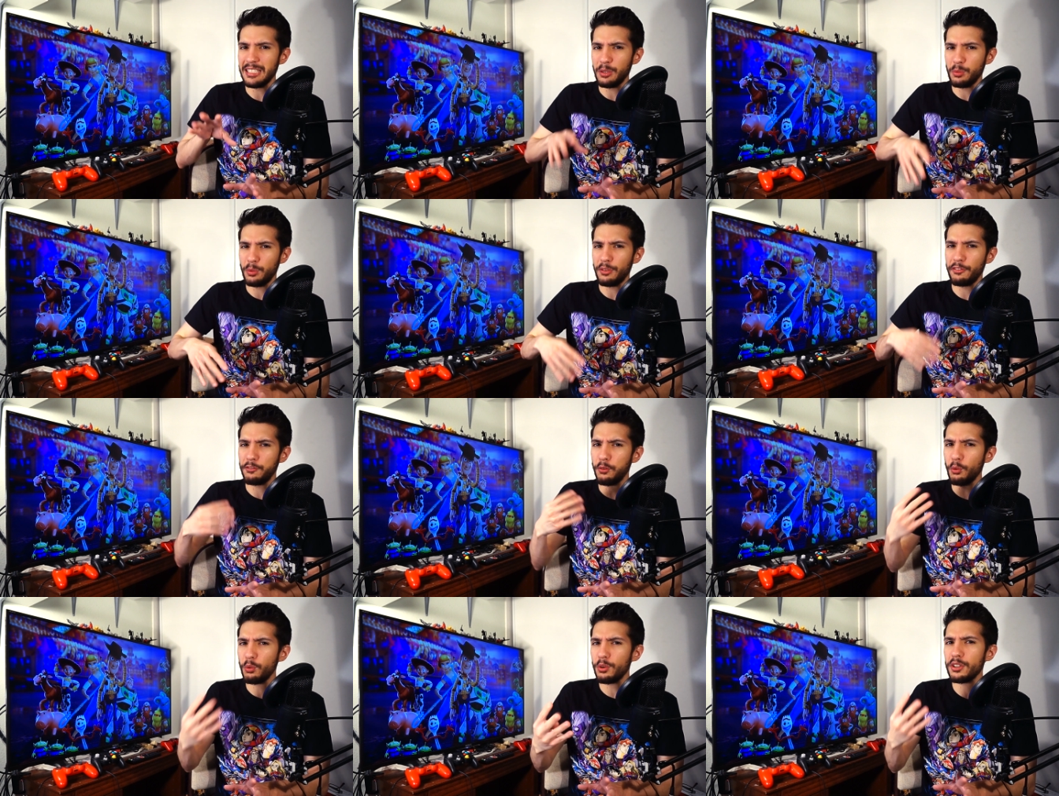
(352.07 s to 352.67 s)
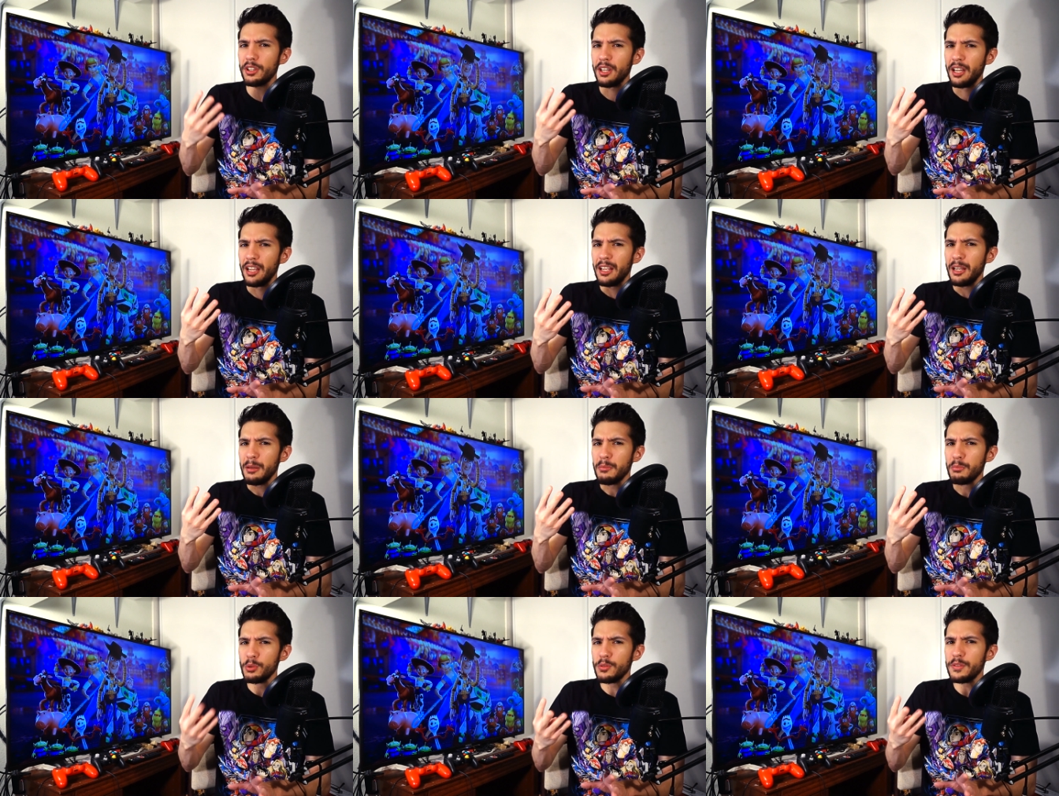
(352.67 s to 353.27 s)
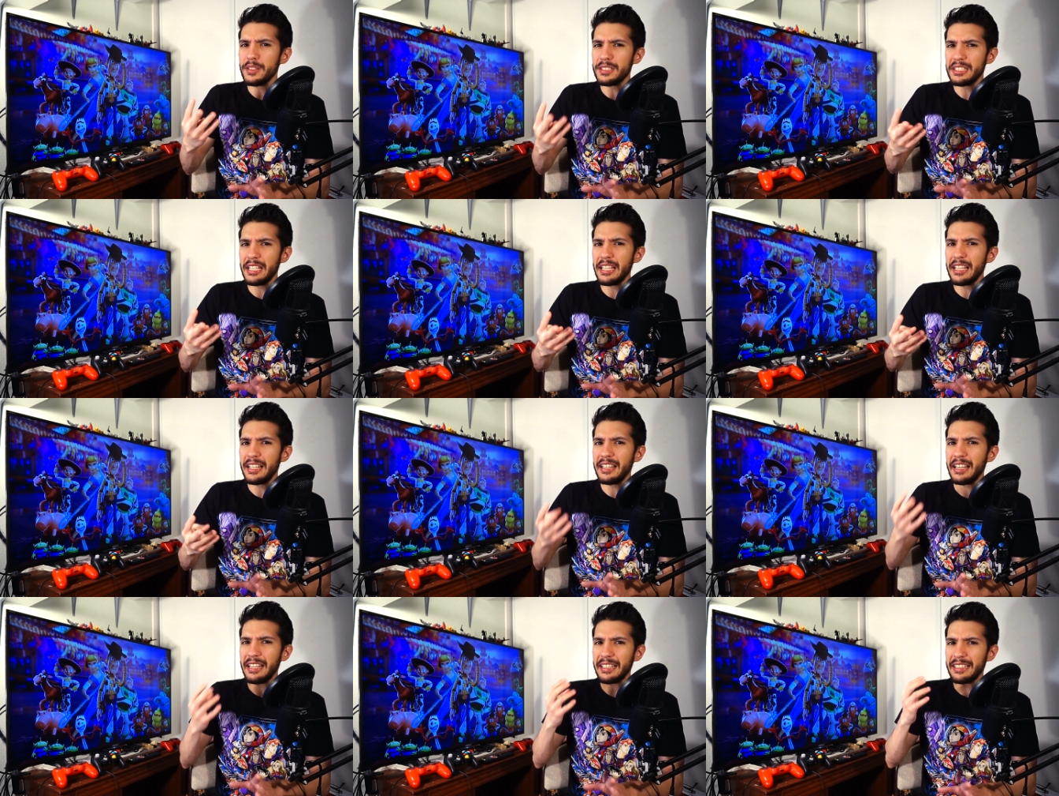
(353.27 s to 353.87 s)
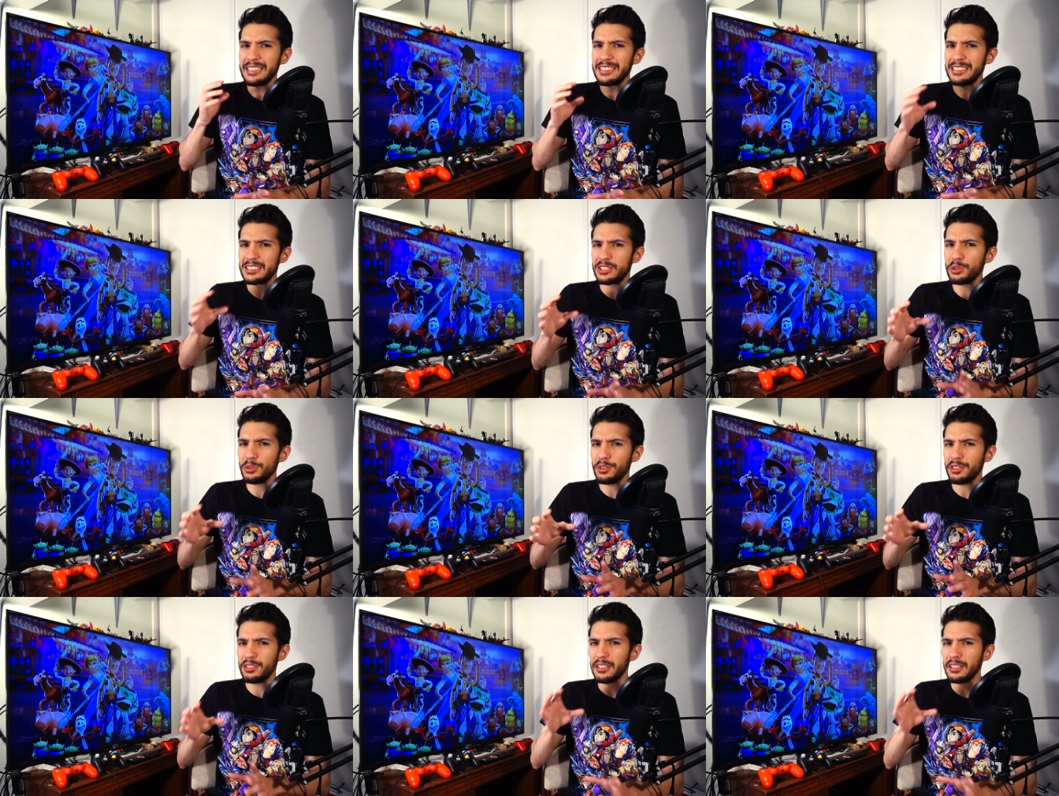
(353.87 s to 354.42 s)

Like, we're four movies in and he's still